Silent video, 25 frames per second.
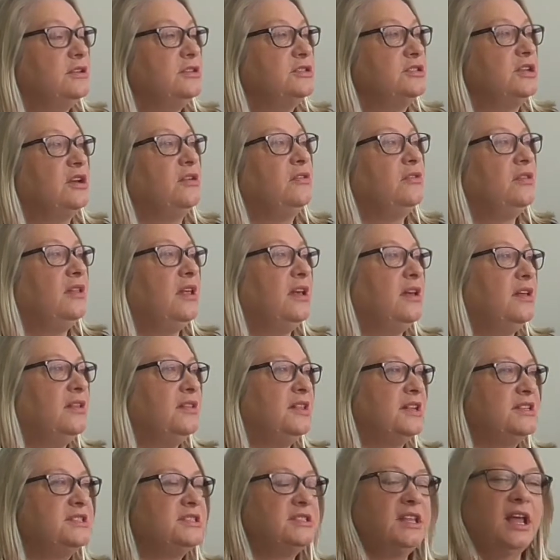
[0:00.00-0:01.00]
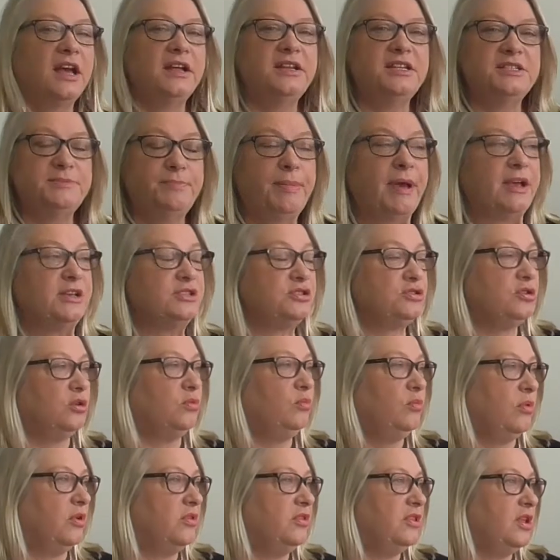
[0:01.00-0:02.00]
So this slide is based
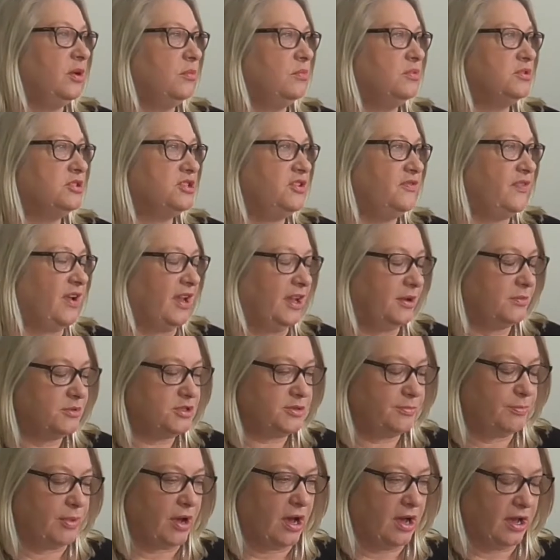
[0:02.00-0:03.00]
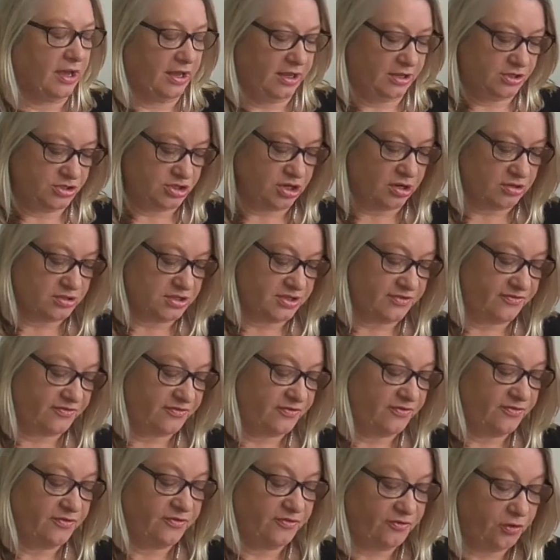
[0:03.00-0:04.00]
on one that was developed by
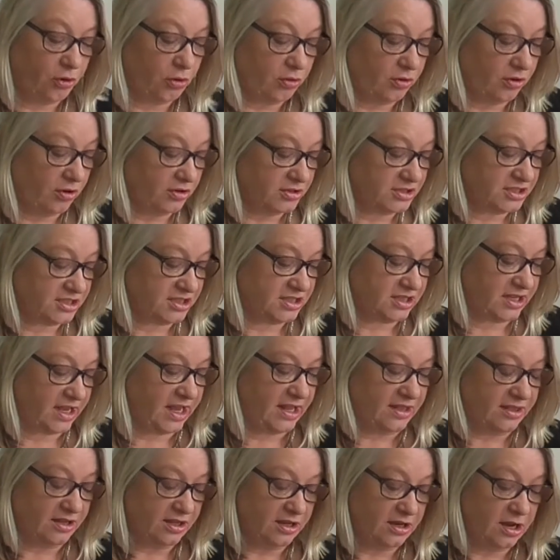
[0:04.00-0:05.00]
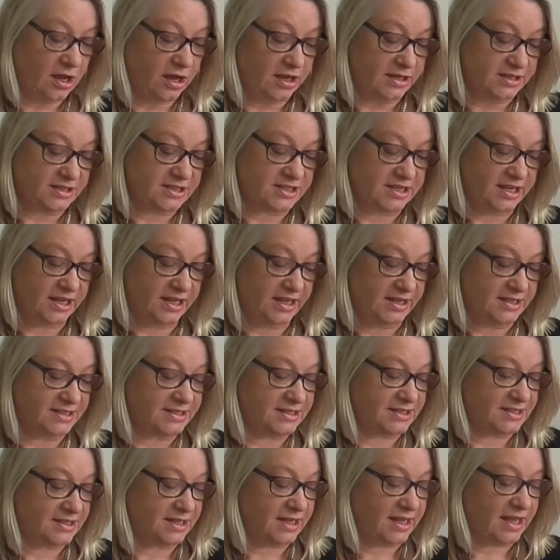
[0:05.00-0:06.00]
Joseph Voros in the
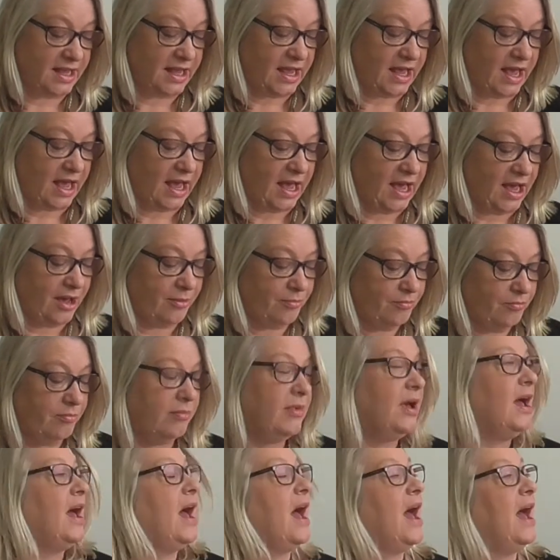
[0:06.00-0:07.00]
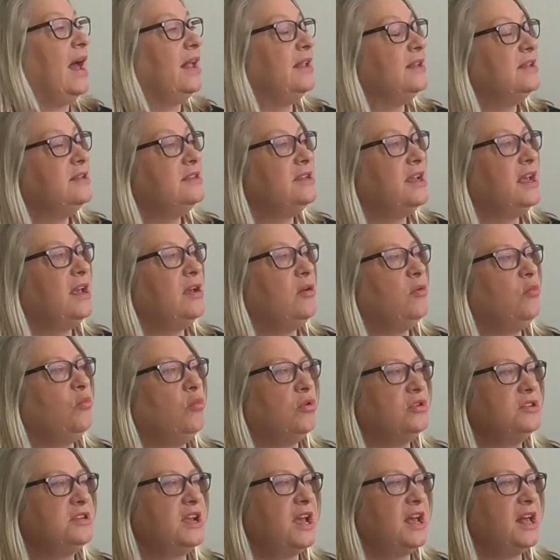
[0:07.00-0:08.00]
90s. And
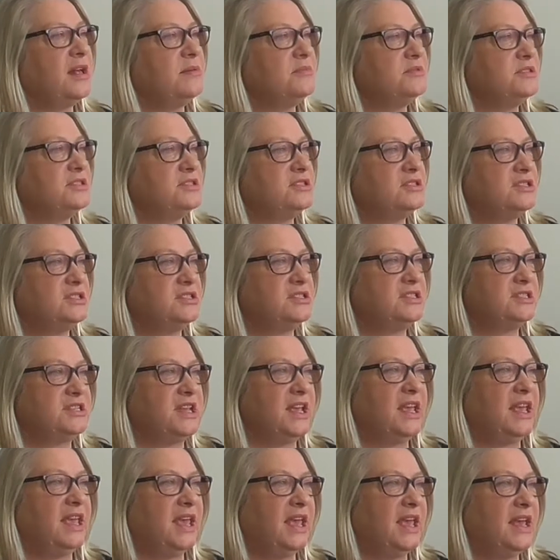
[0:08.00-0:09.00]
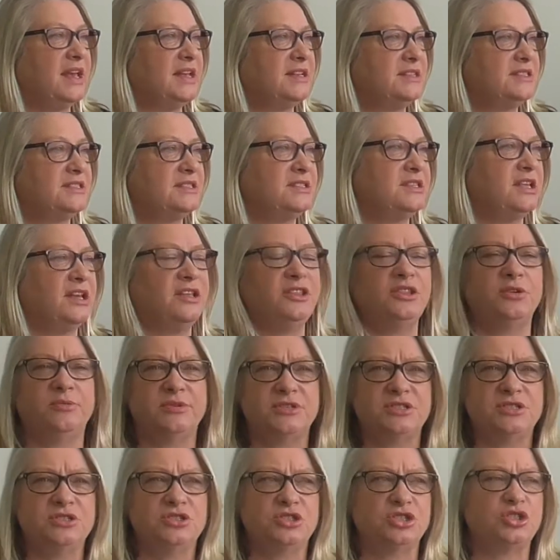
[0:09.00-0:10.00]
what it helps us to see is that there
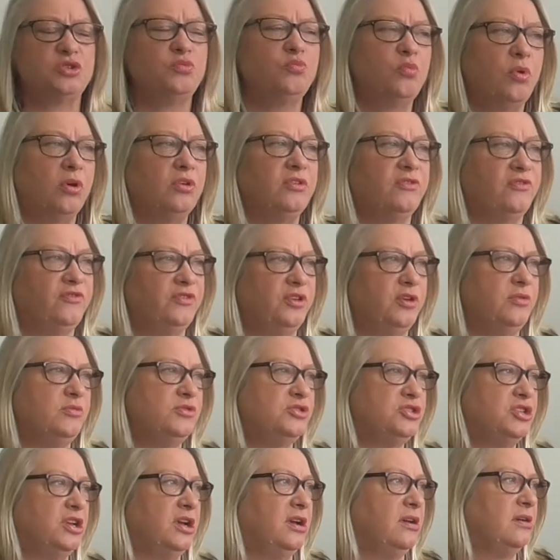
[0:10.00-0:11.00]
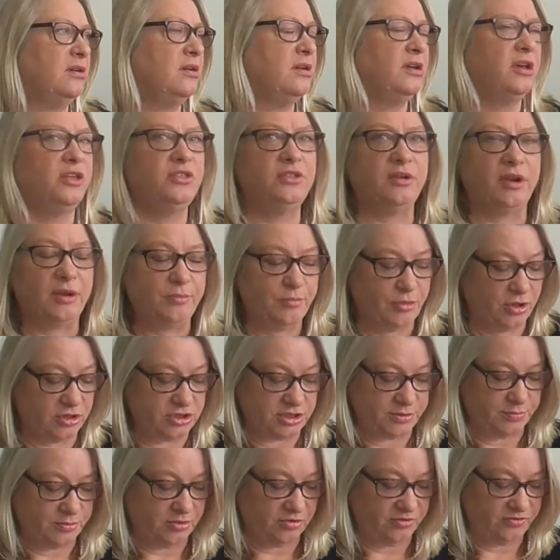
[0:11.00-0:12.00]
isn't just one future, there are
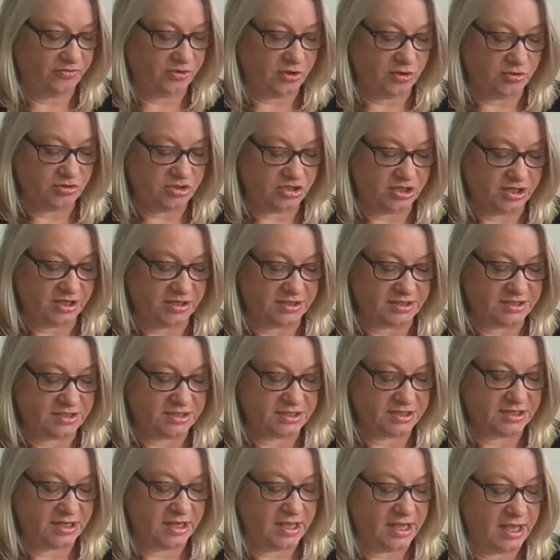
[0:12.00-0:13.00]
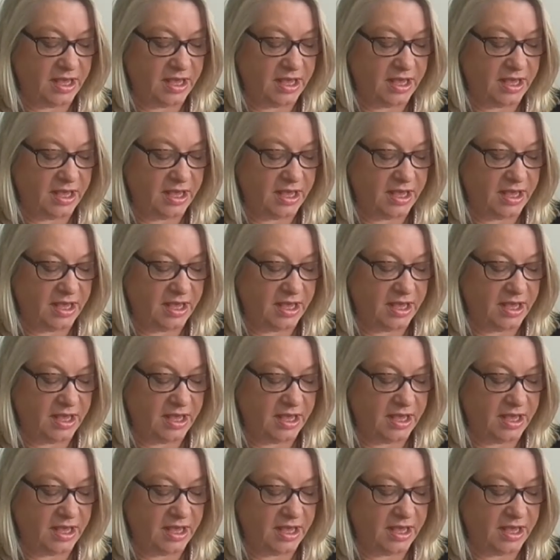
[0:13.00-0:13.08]
multiple futures.